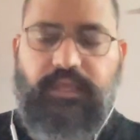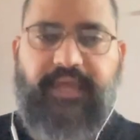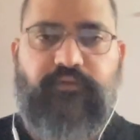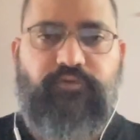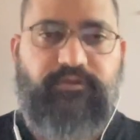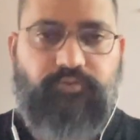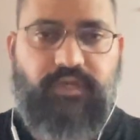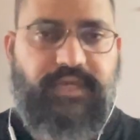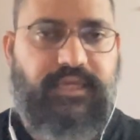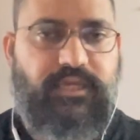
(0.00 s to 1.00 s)
Anyway,
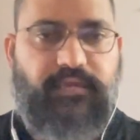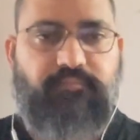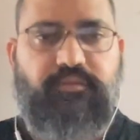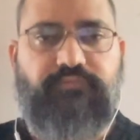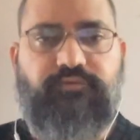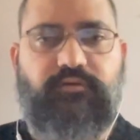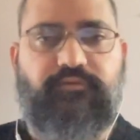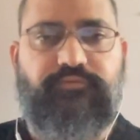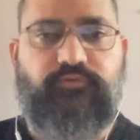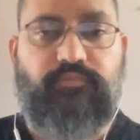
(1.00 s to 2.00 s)
today I came in front
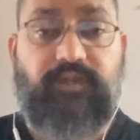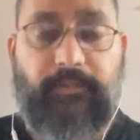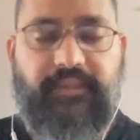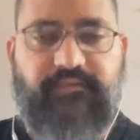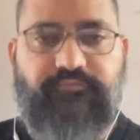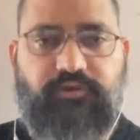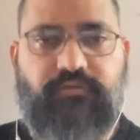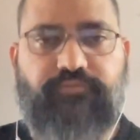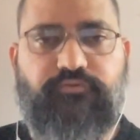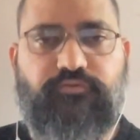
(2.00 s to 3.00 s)
of you, I'm coming in front
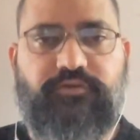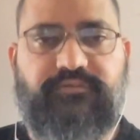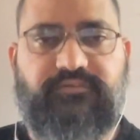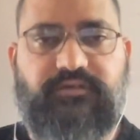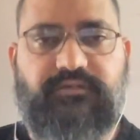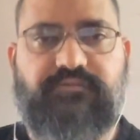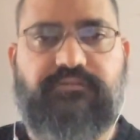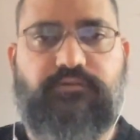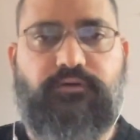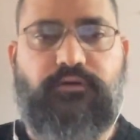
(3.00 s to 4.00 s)
of you to
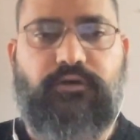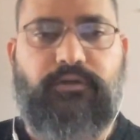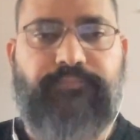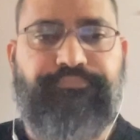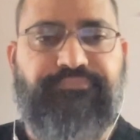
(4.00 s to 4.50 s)
discuss uh,